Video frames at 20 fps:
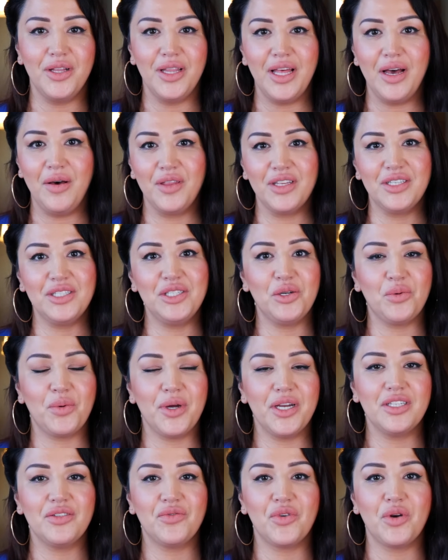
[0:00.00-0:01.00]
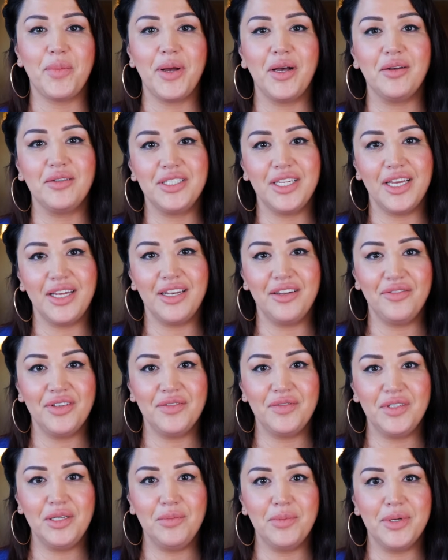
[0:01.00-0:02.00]
allow this to rest for about 10 to
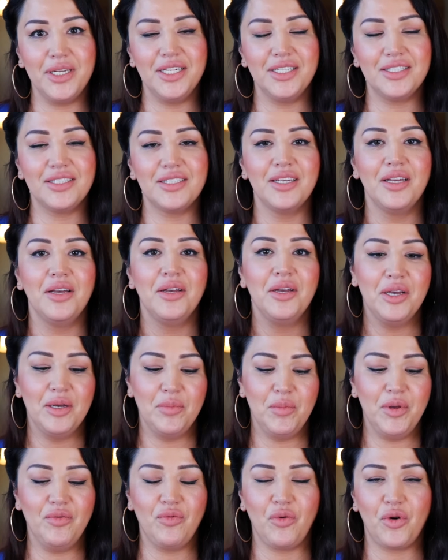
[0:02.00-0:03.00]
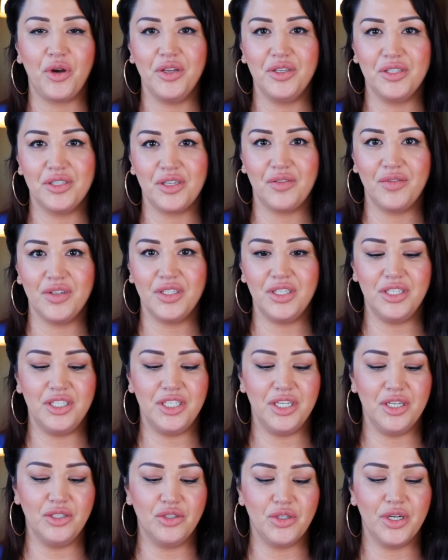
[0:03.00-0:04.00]
15 minutes before you serve it to
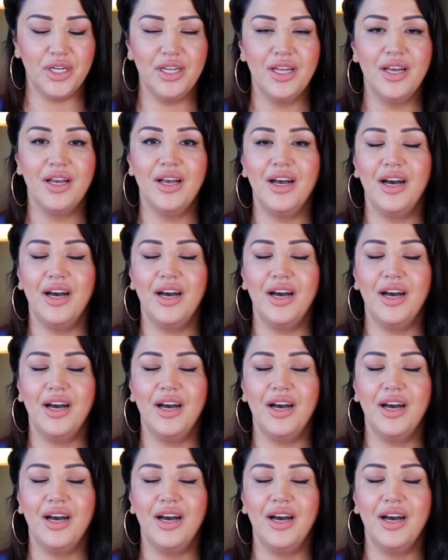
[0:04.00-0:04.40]
children,